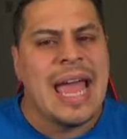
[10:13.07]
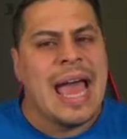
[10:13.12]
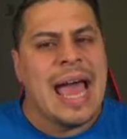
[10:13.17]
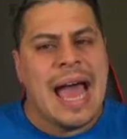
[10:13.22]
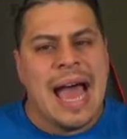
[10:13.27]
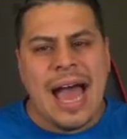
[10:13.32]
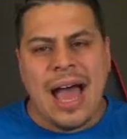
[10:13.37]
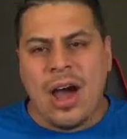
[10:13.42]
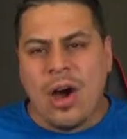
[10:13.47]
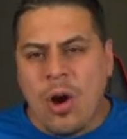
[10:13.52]

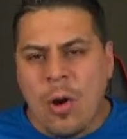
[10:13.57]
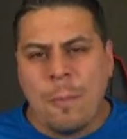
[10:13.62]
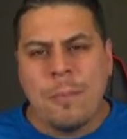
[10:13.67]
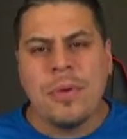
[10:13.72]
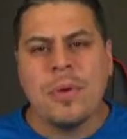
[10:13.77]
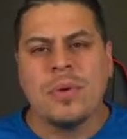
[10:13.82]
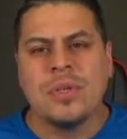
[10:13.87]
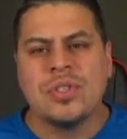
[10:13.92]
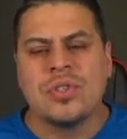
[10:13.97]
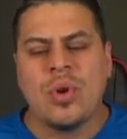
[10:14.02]
I hope
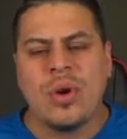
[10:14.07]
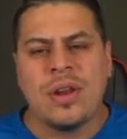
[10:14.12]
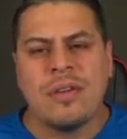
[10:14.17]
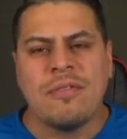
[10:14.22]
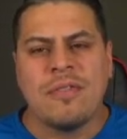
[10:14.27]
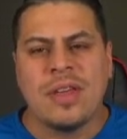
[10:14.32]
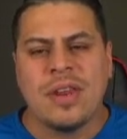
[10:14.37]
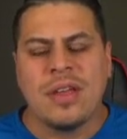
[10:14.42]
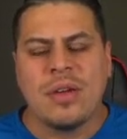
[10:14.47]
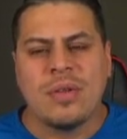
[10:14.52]
you enjoyed the
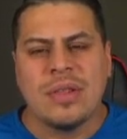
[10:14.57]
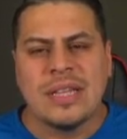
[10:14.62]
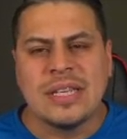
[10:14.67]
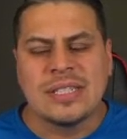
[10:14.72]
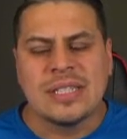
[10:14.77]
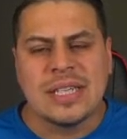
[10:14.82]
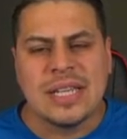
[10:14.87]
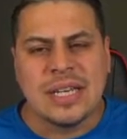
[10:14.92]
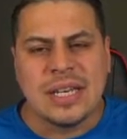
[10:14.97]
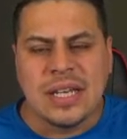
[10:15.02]
video.
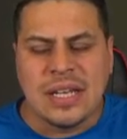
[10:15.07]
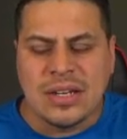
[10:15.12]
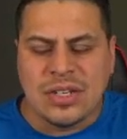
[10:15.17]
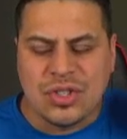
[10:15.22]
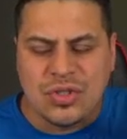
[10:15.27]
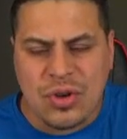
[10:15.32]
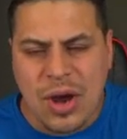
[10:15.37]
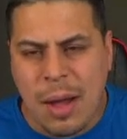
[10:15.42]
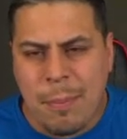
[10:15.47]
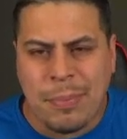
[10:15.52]
Listen,
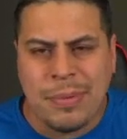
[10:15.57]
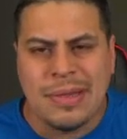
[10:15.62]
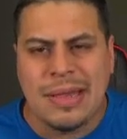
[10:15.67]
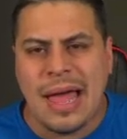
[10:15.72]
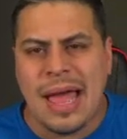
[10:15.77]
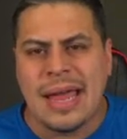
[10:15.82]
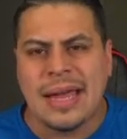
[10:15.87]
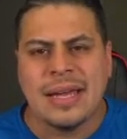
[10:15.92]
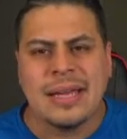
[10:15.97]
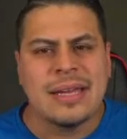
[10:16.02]
drop a
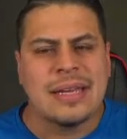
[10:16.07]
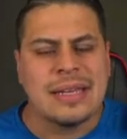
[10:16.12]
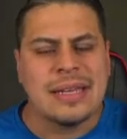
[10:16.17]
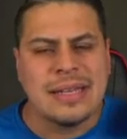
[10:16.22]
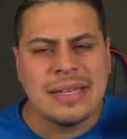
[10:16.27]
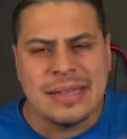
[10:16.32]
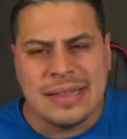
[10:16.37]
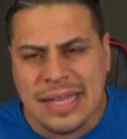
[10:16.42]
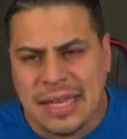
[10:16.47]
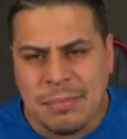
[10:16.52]
like,
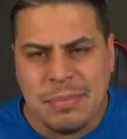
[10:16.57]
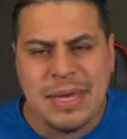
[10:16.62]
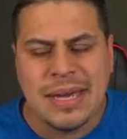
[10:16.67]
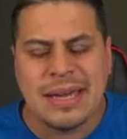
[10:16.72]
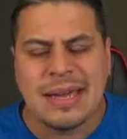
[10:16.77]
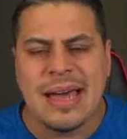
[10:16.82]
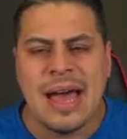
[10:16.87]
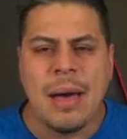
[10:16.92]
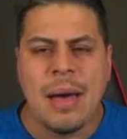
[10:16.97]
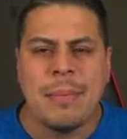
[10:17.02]
leave me a
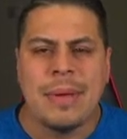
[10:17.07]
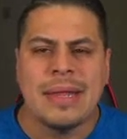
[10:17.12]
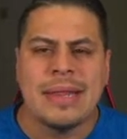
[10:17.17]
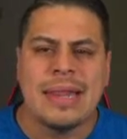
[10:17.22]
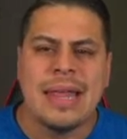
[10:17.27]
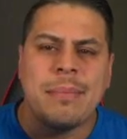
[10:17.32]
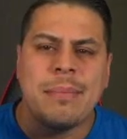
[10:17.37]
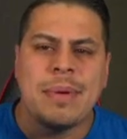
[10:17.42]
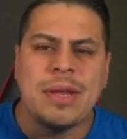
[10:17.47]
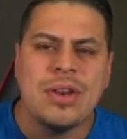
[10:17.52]
comment.
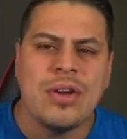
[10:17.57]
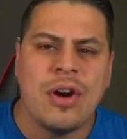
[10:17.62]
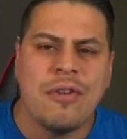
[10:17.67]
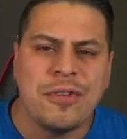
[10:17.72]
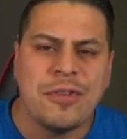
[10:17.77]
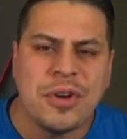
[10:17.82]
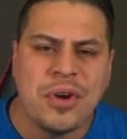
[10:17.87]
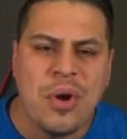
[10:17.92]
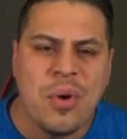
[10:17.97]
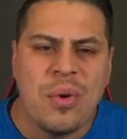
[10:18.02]
Let me know if
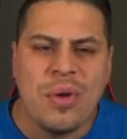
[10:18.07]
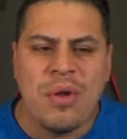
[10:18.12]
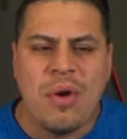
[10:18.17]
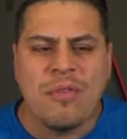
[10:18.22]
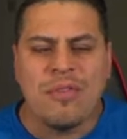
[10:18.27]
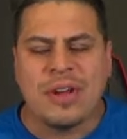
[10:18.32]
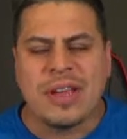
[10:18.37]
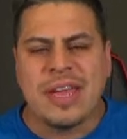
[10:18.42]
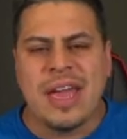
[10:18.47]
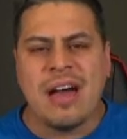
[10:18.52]
you're going
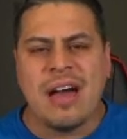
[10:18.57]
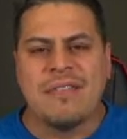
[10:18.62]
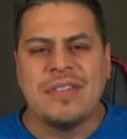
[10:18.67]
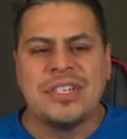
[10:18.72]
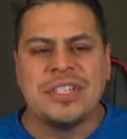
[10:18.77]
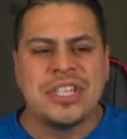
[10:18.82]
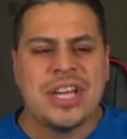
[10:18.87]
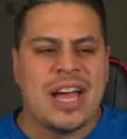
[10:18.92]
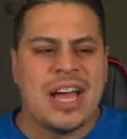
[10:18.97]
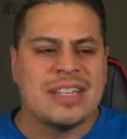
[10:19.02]
over
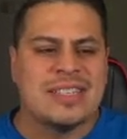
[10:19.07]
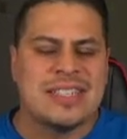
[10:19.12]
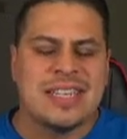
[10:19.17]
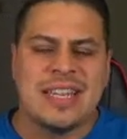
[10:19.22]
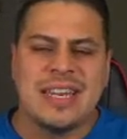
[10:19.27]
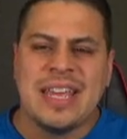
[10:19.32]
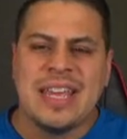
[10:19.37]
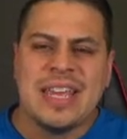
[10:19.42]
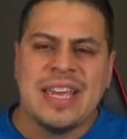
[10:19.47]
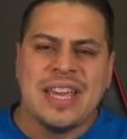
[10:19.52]
Calvin
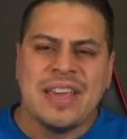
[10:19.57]
Johnson.